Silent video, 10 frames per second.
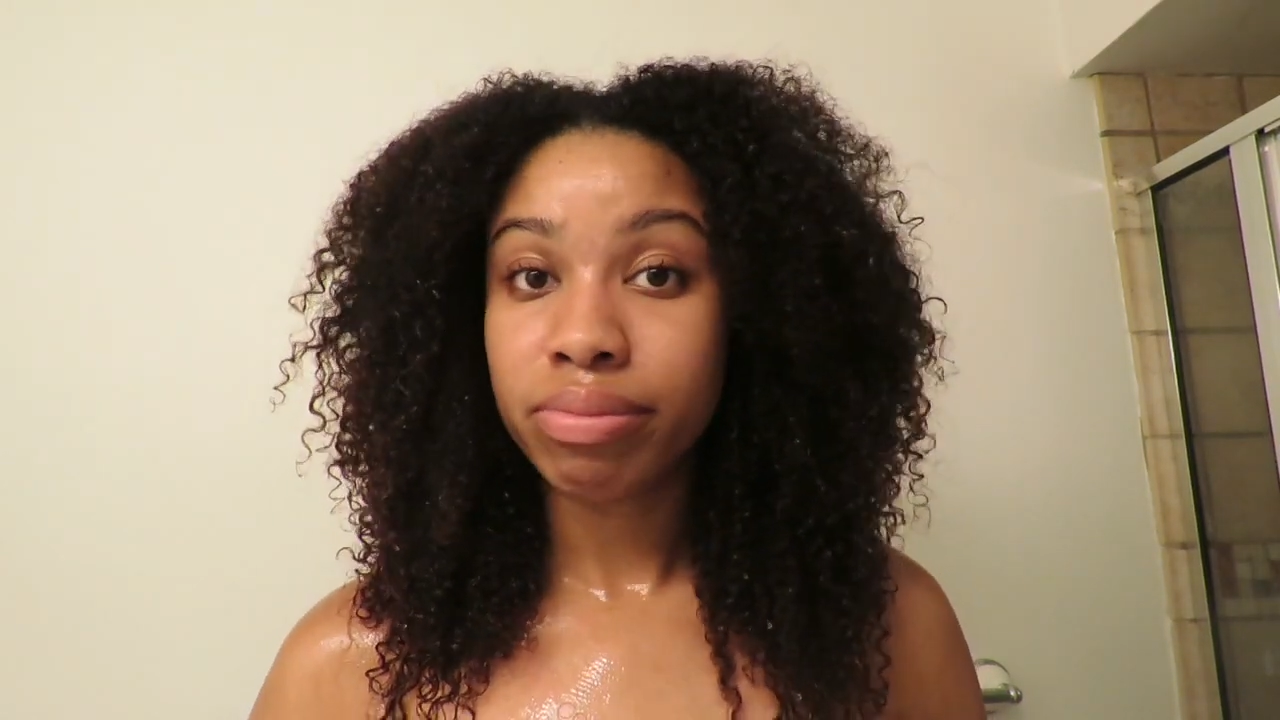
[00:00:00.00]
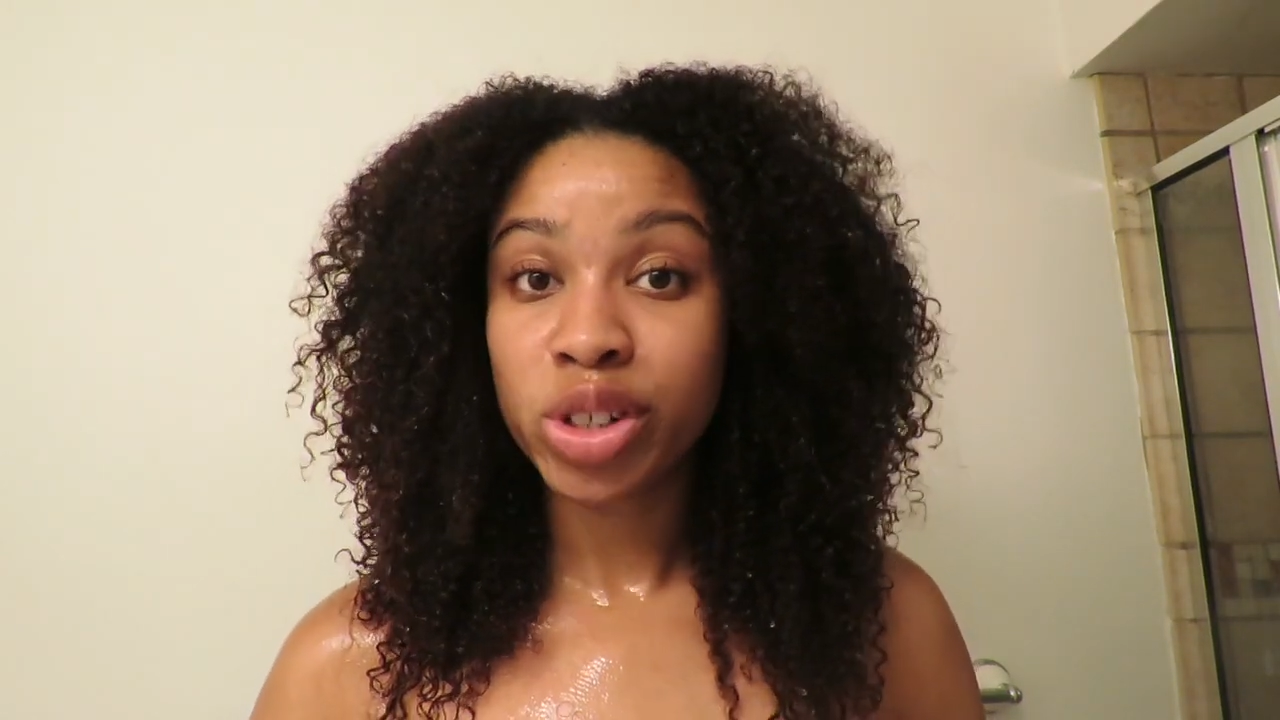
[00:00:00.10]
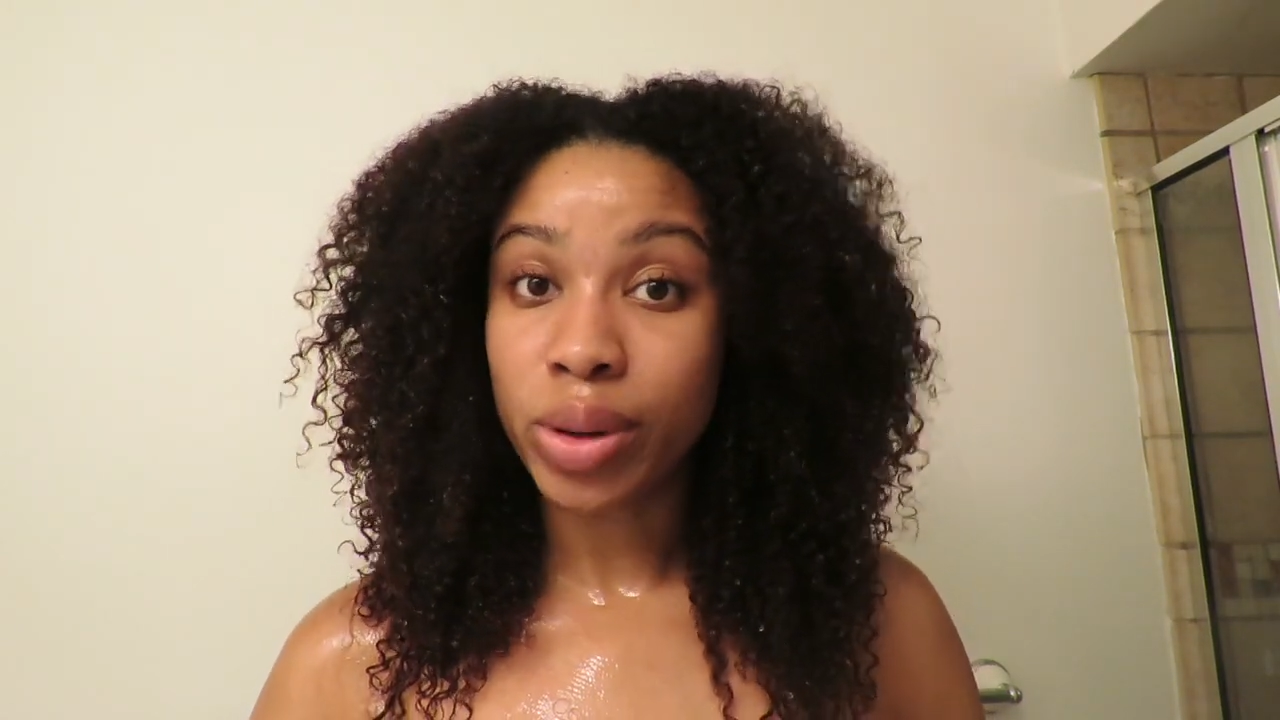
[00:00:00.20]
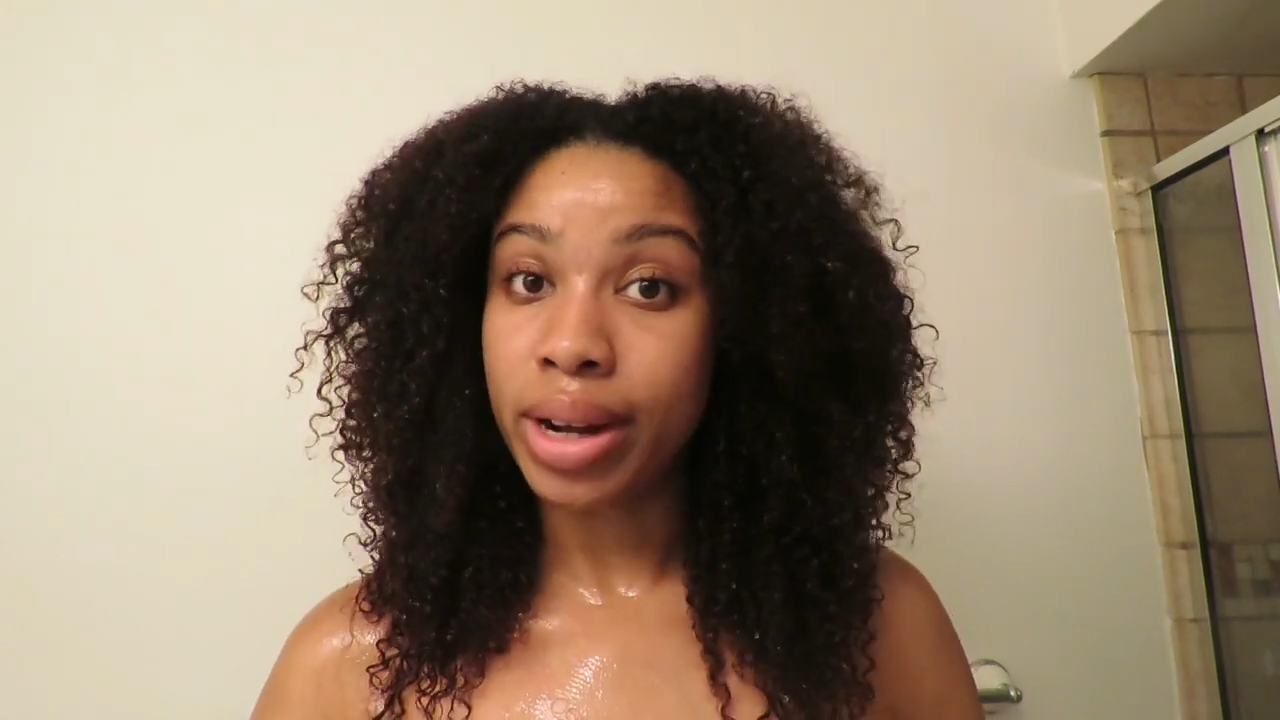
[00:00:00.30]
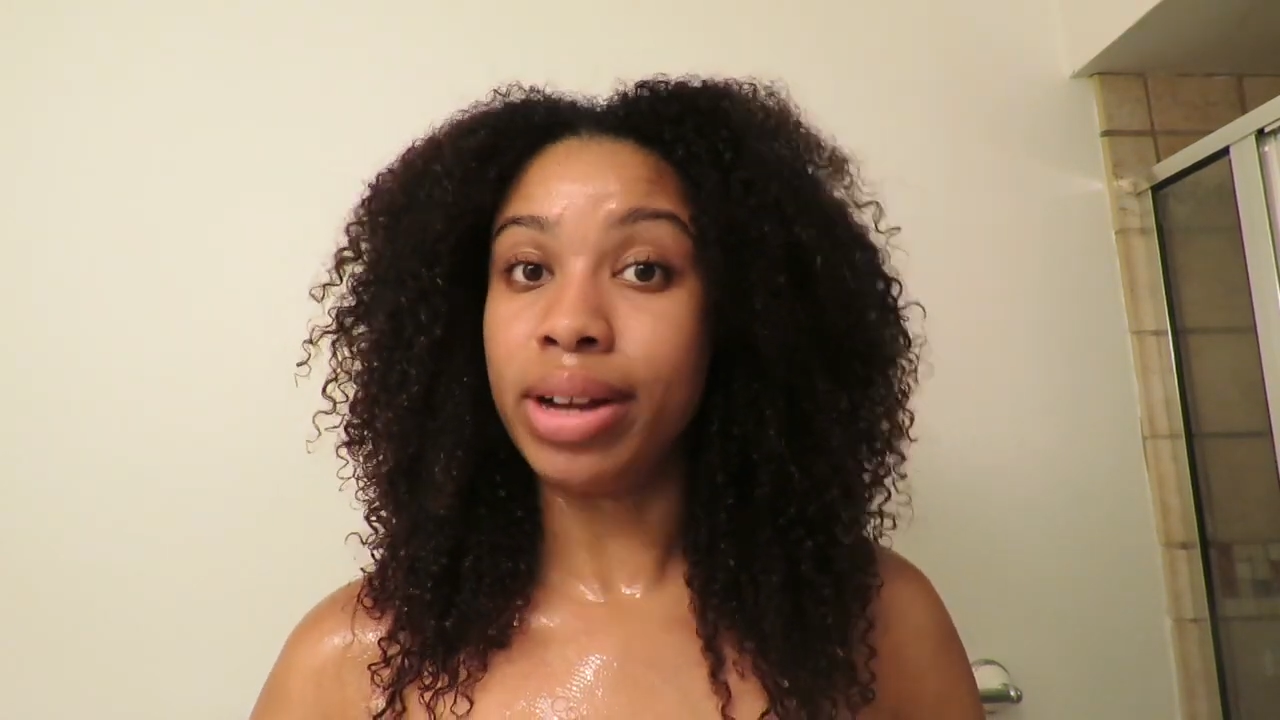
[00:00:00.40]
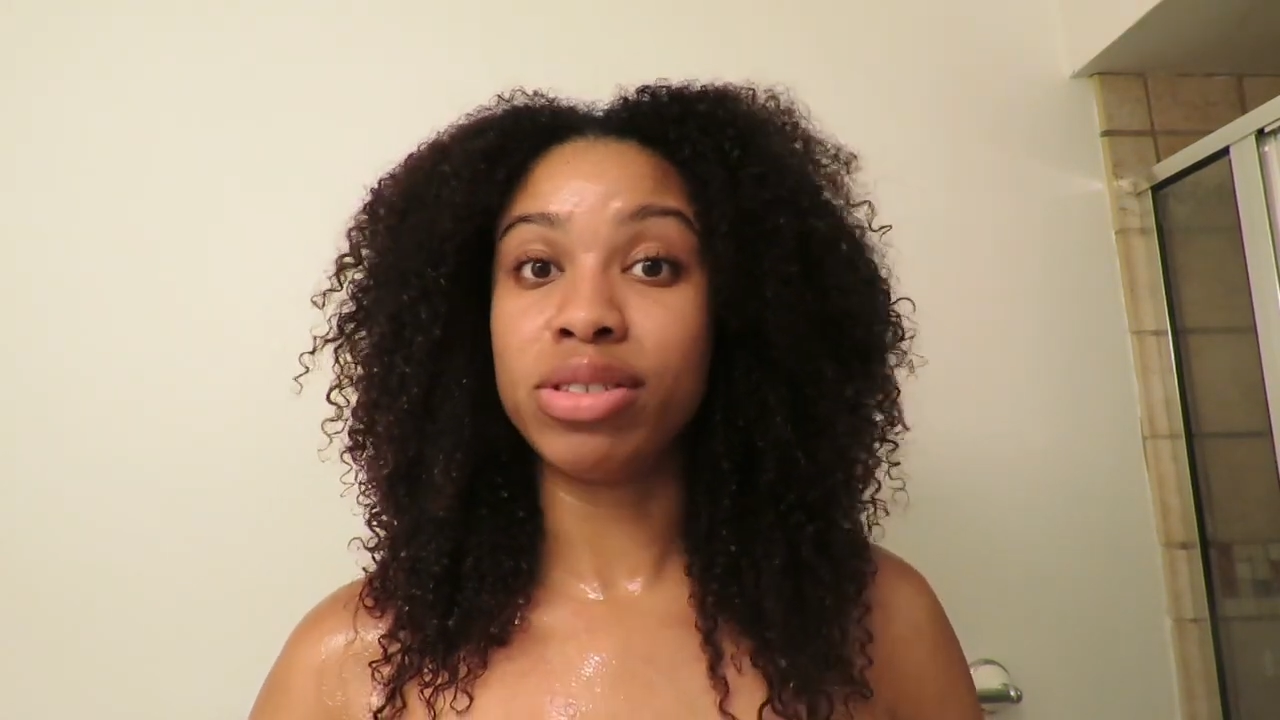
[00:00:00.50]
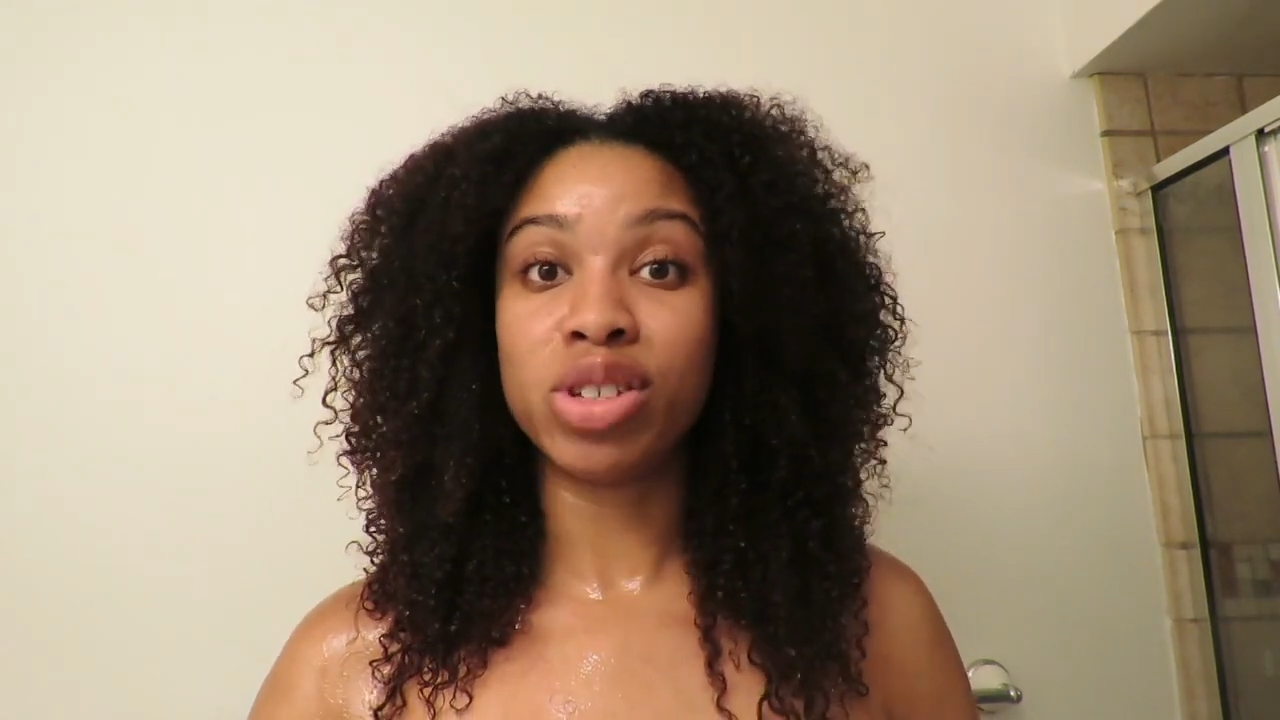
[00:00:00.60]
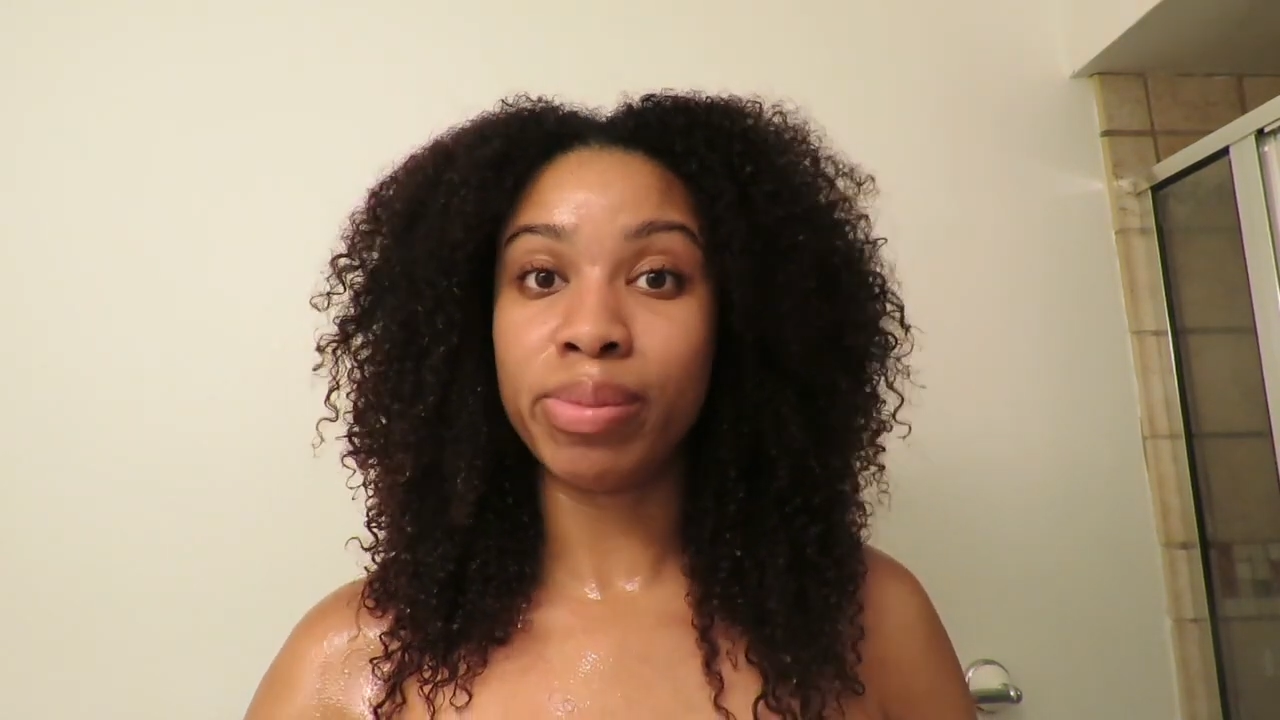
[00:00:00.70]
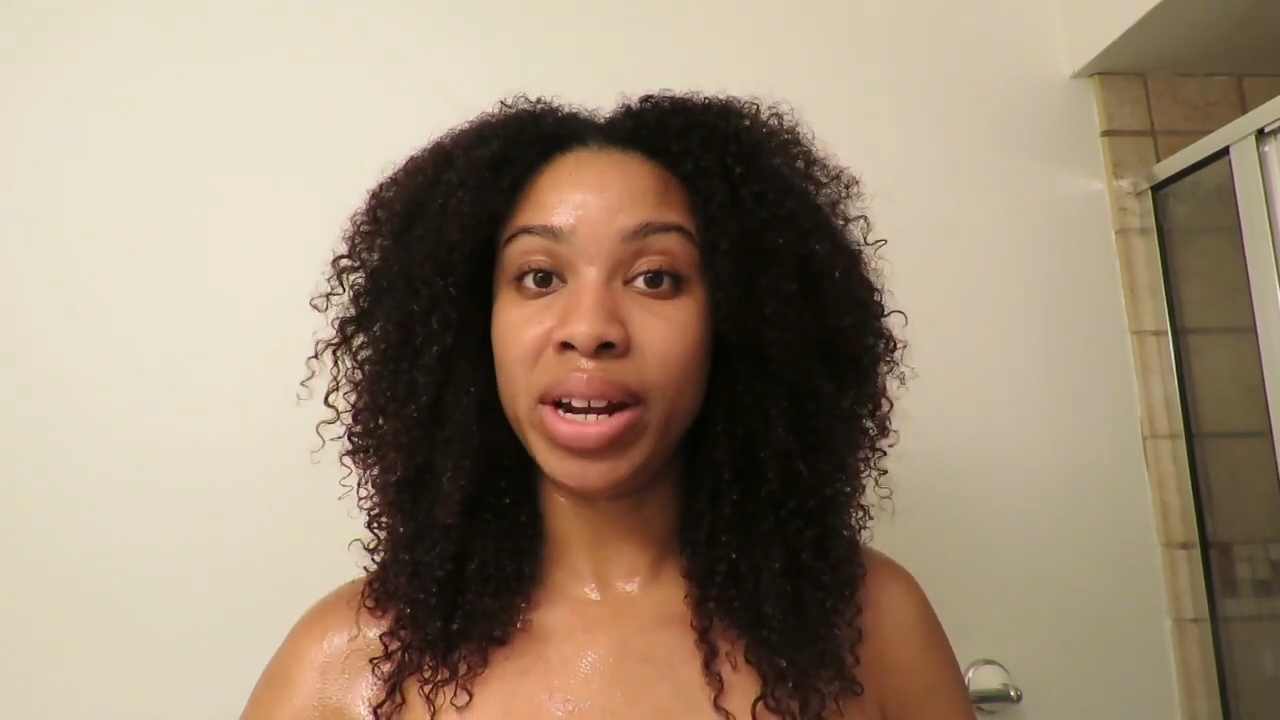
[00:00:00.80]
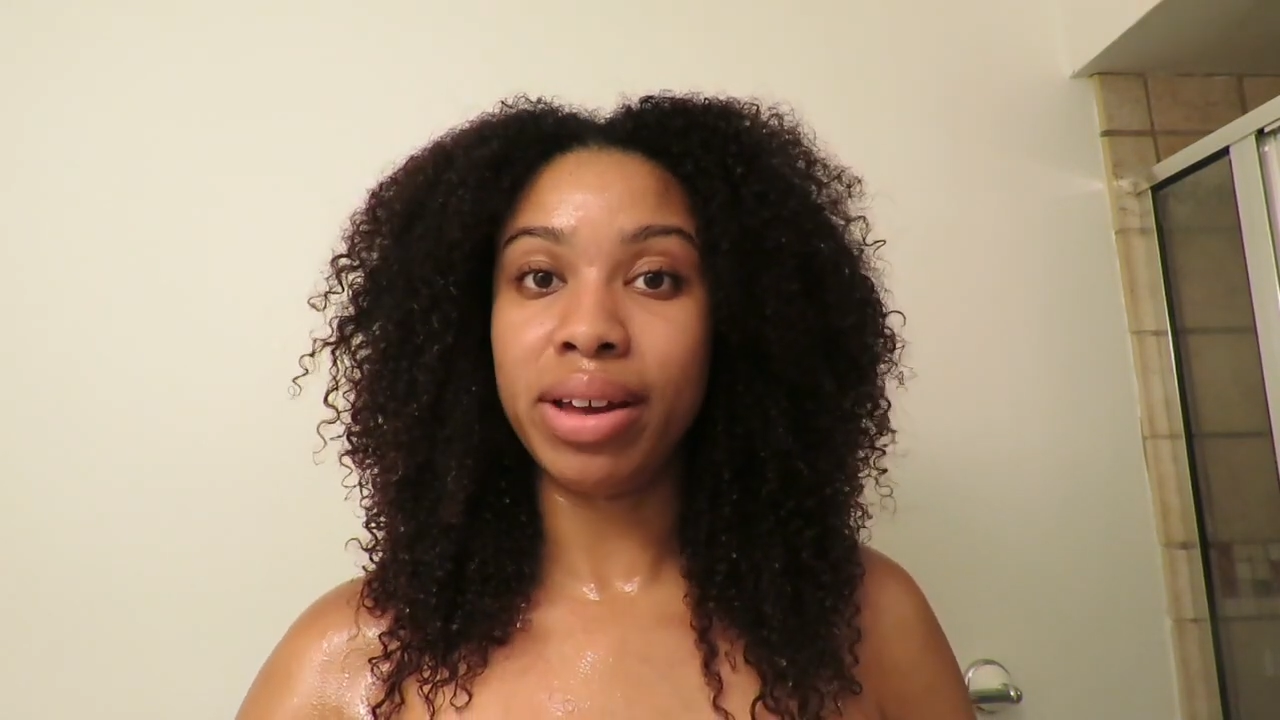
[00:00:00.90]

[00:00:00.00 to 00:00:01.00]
trying so many